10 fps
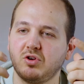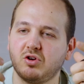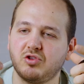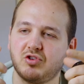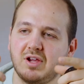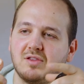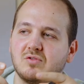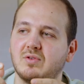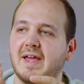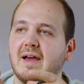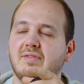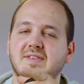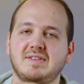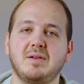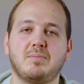when you are trying to have the
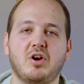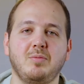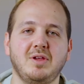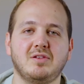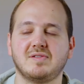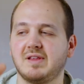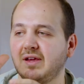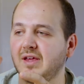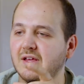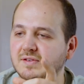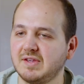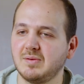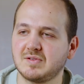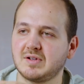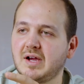same parameters, like same
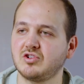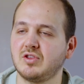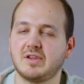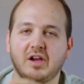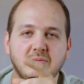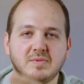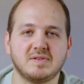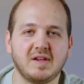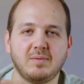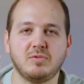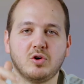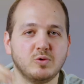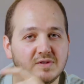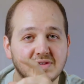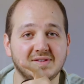extraction time, same
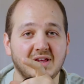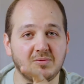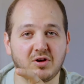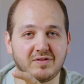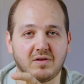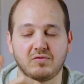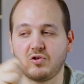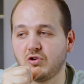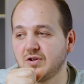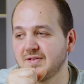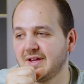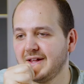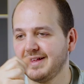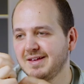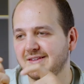dose, same coffee, of course,
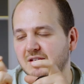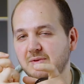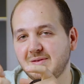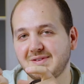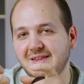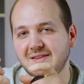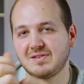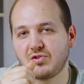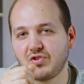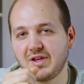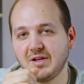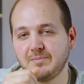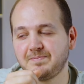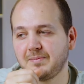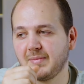sometimes it gets tricky.
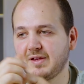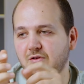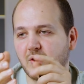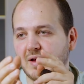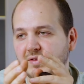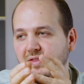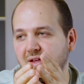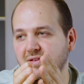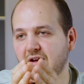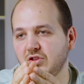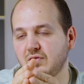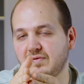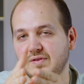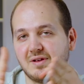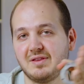So having that kind
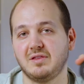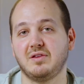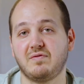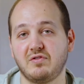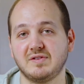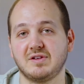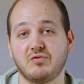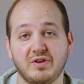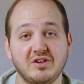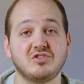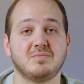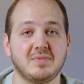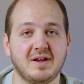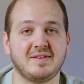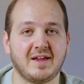of difference in range,
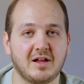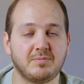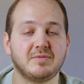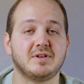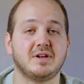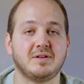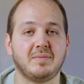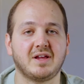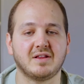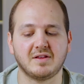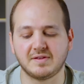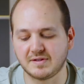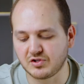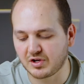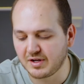it helped in making the
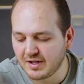decision.